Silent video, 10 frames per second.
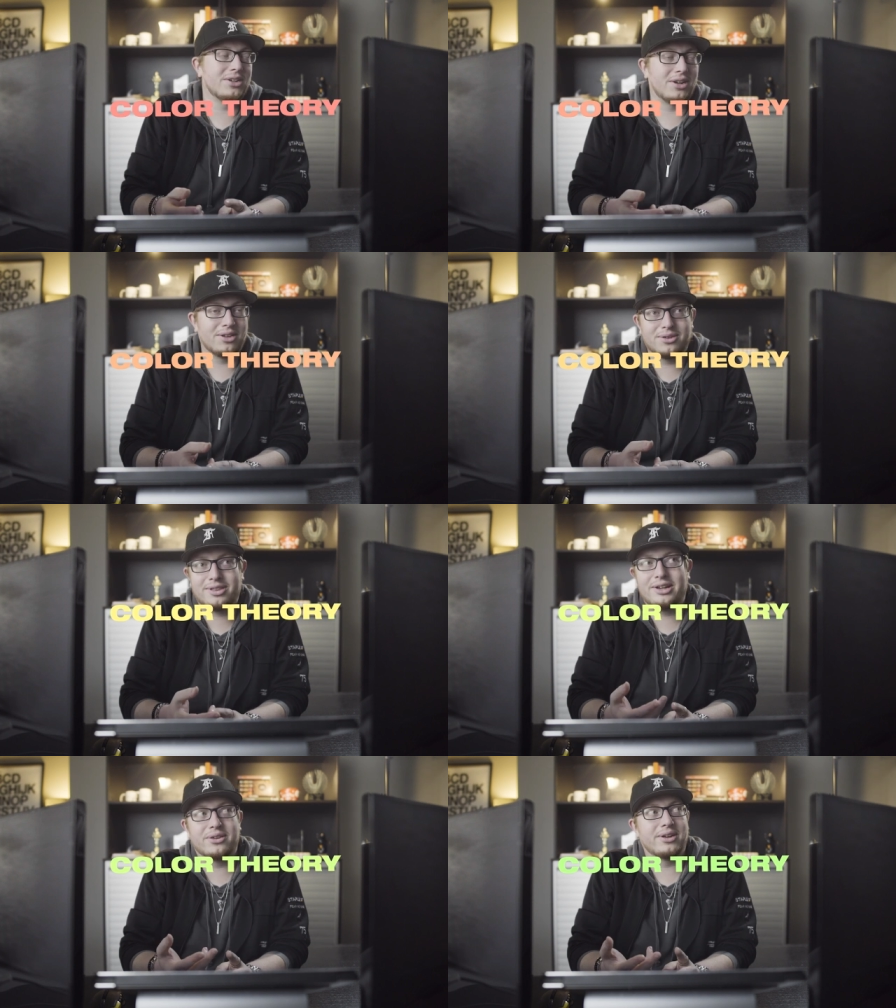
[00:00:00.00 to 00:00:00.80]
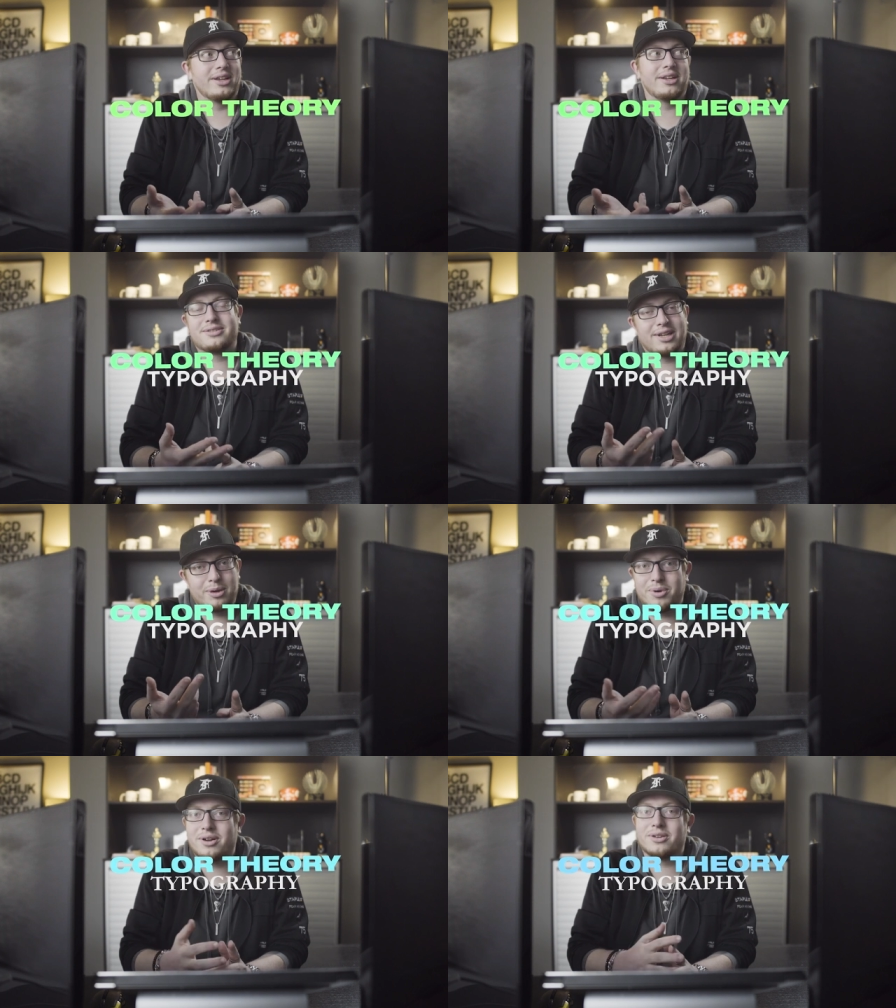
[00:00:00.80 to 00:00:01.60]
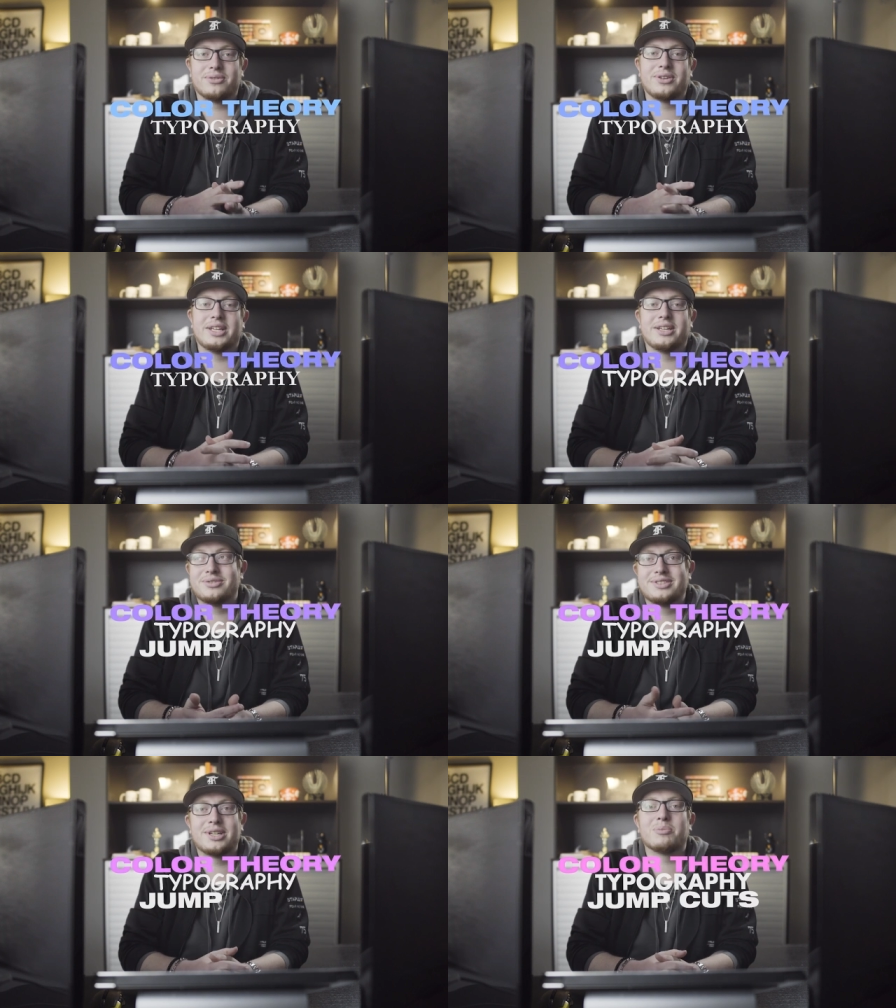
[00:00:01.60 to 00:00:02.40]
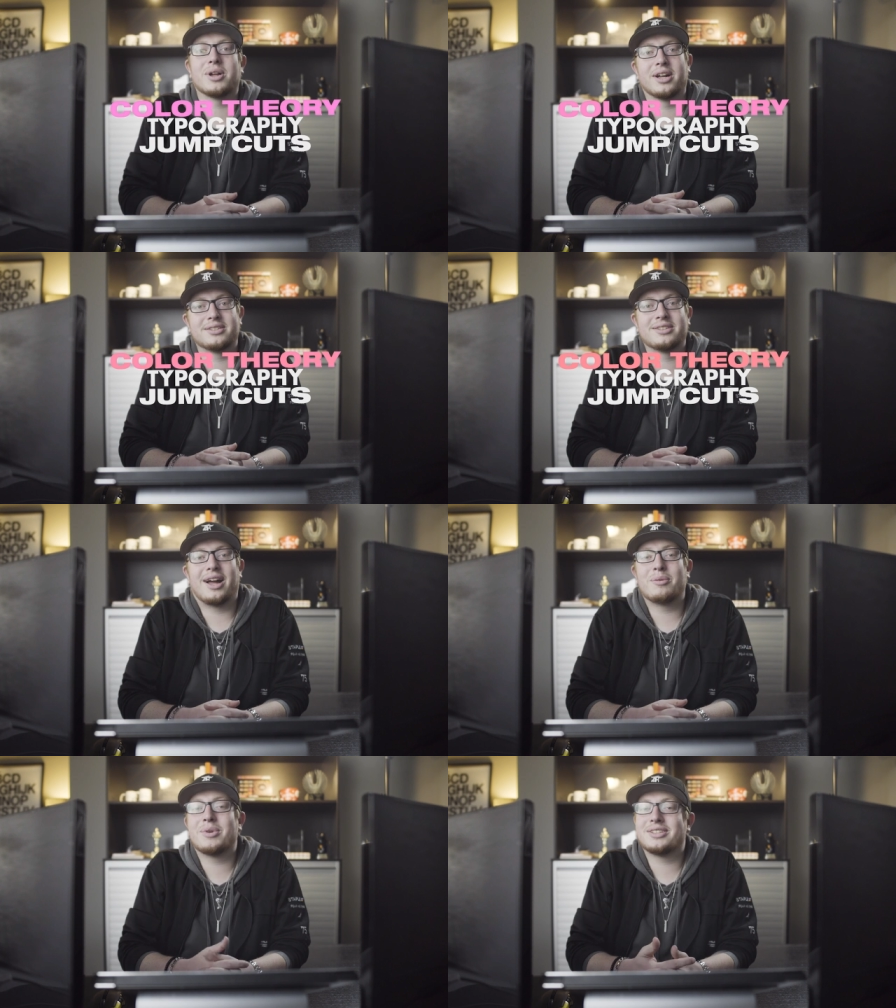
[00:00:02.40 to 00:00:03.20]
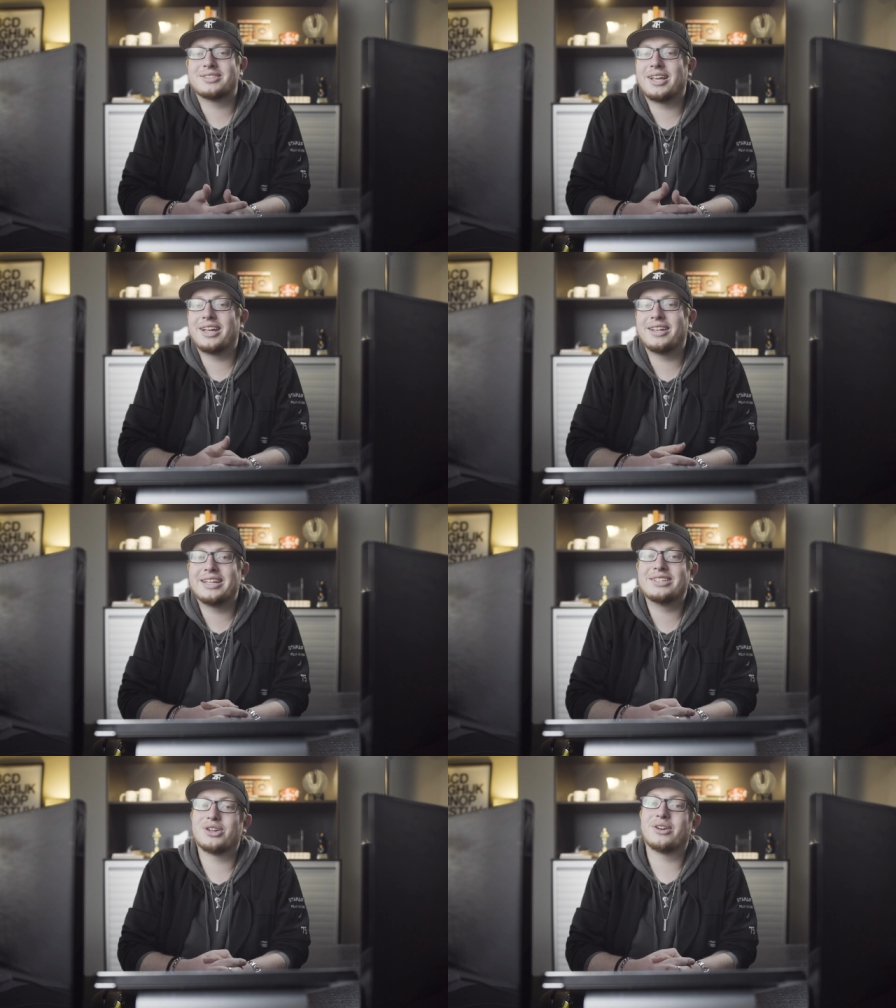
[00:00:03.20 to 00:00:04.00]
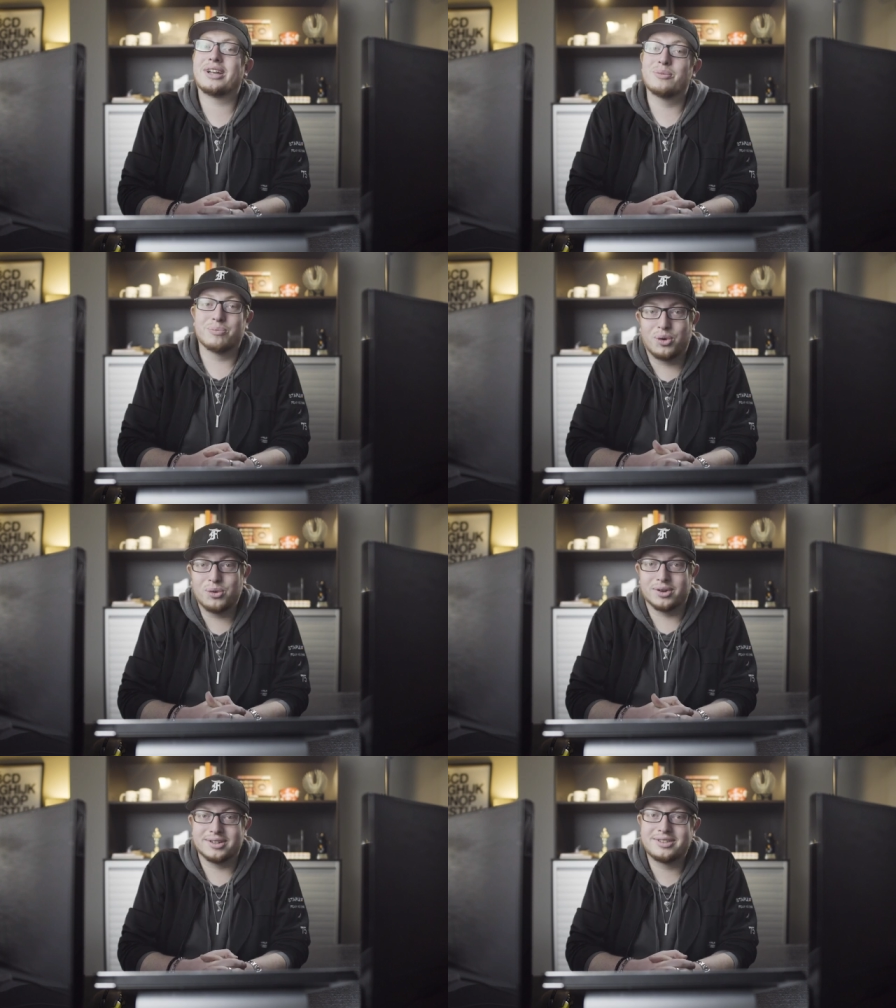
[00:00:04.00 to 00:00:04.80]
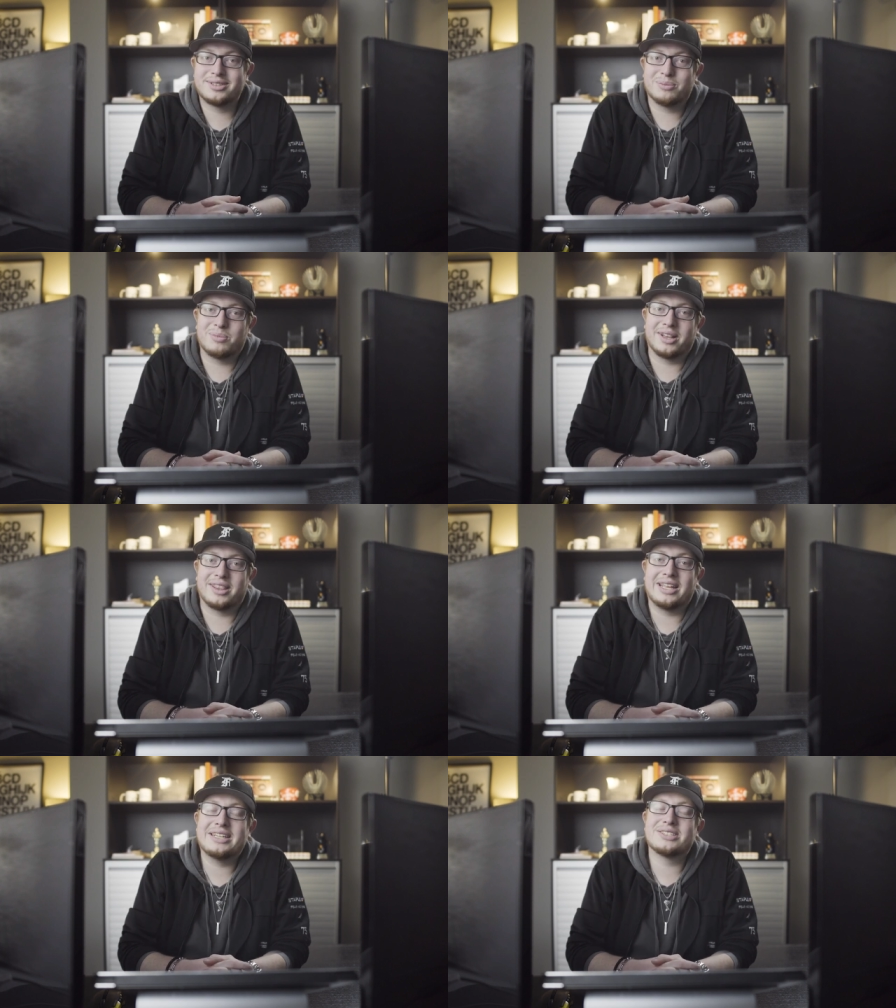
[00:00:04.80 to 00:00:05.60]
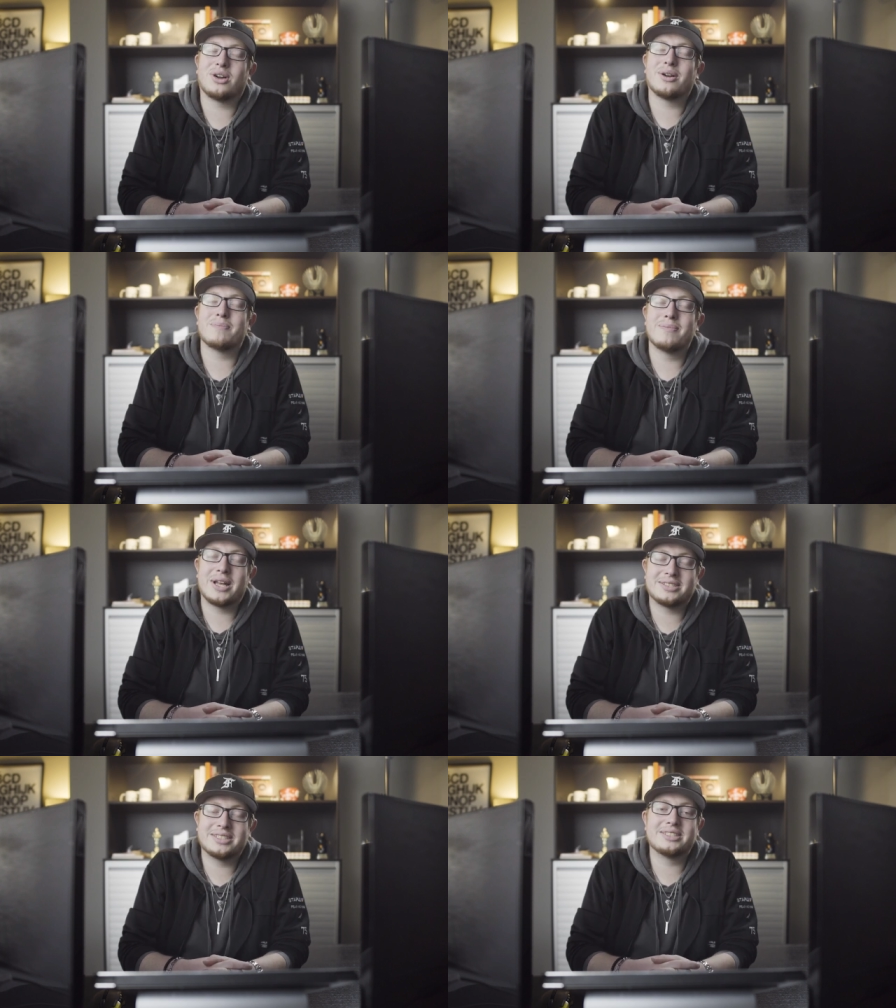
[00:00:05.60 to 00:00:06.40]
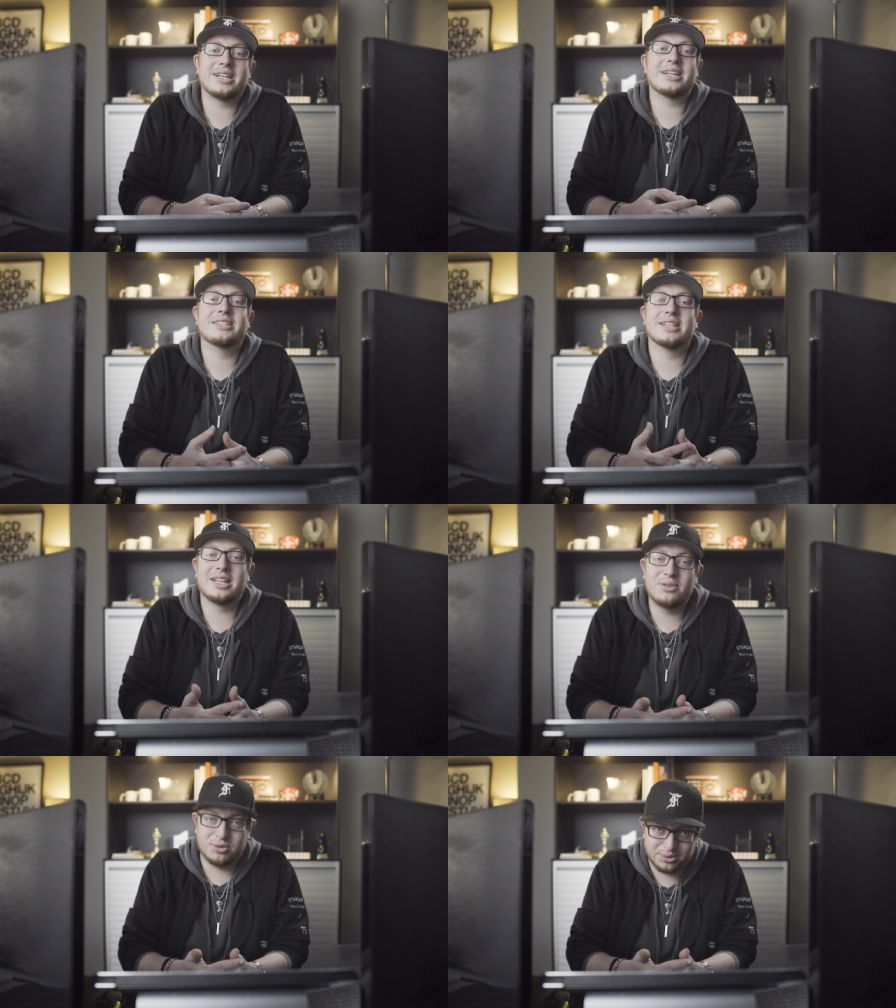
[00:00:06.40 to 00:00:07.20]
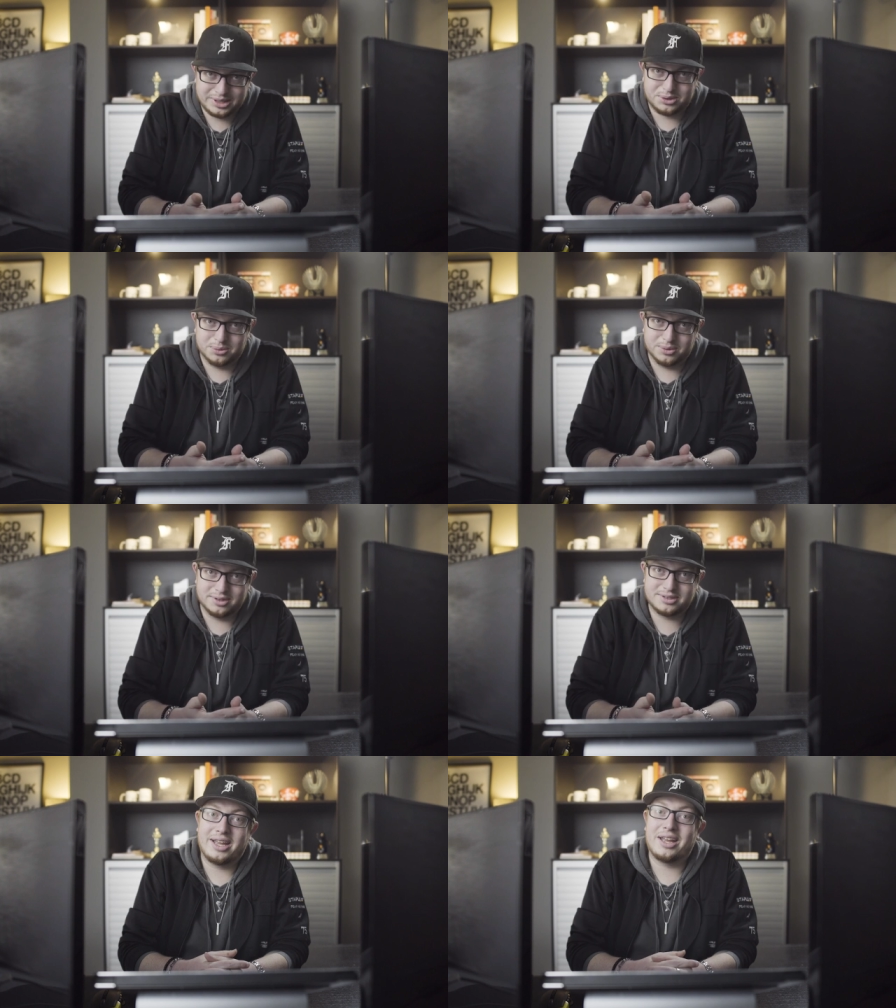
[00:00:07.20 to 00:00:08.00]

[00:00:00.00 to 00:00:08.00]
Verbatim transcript: Color theory, typography, jump cuts. I'm not saying these are important, but these are message delivery tools.